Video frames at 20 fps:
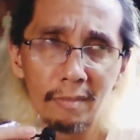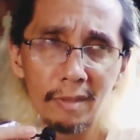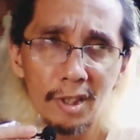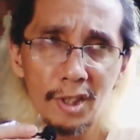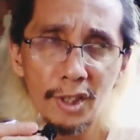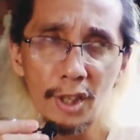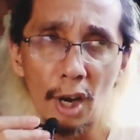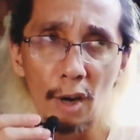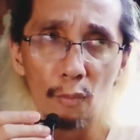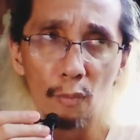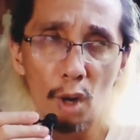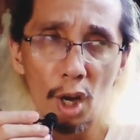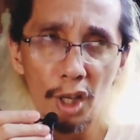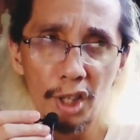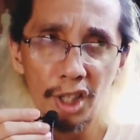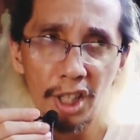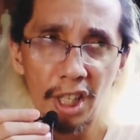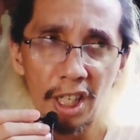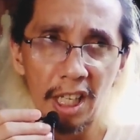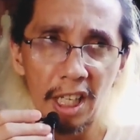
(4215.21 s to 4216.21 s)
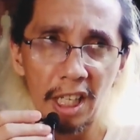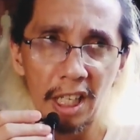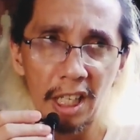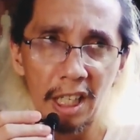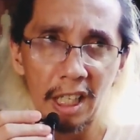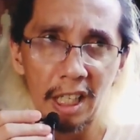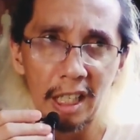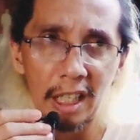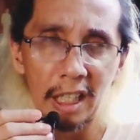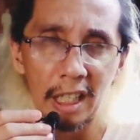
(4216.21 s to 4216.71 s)
start
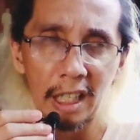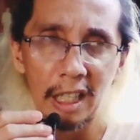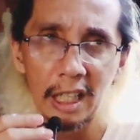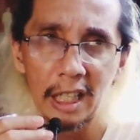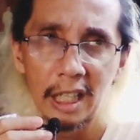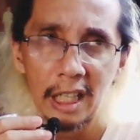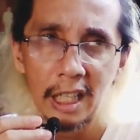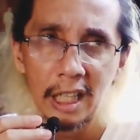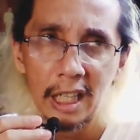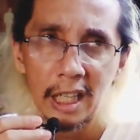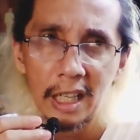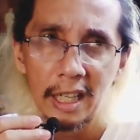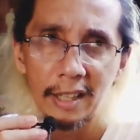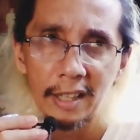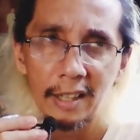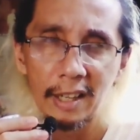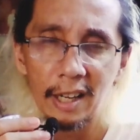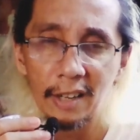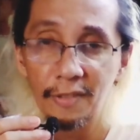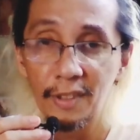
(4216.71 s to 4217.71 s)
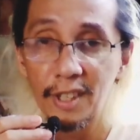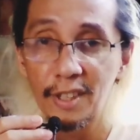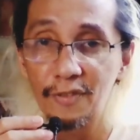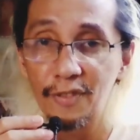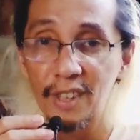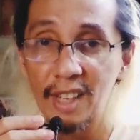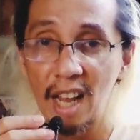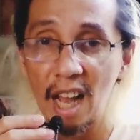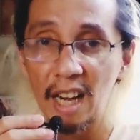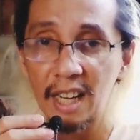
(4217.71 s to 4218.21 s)
watching this
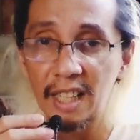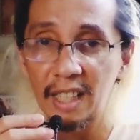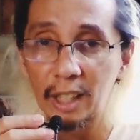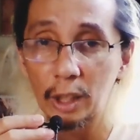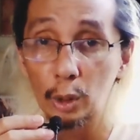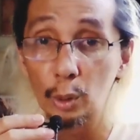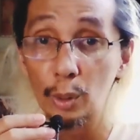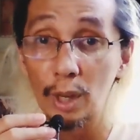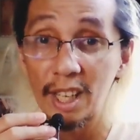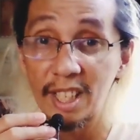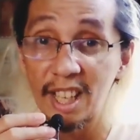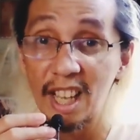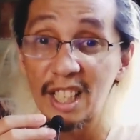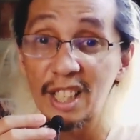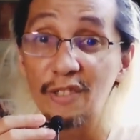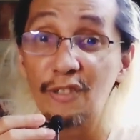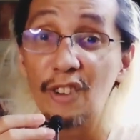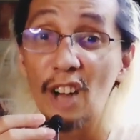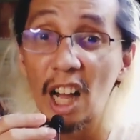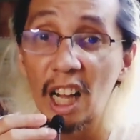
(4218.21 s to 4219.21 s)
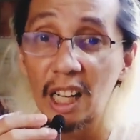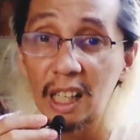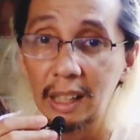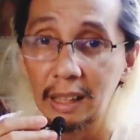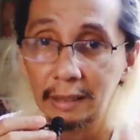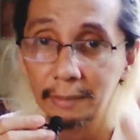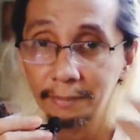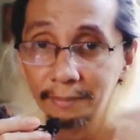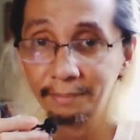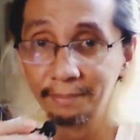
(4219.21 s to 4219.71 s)
finale clueless as
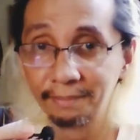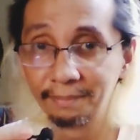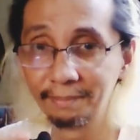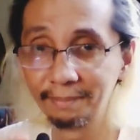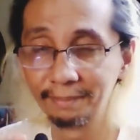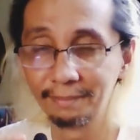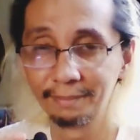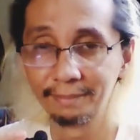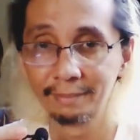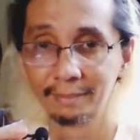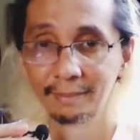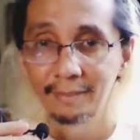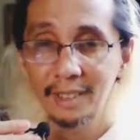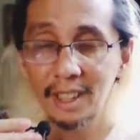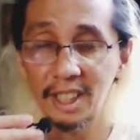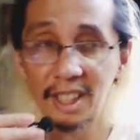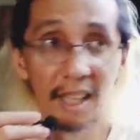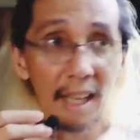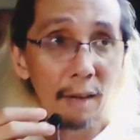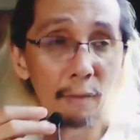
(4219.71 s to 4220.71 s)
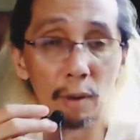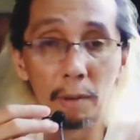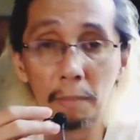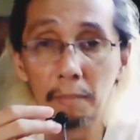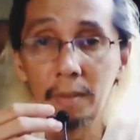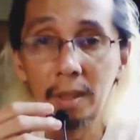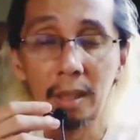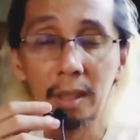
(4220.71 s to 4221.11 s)
fuck. Kasi, well,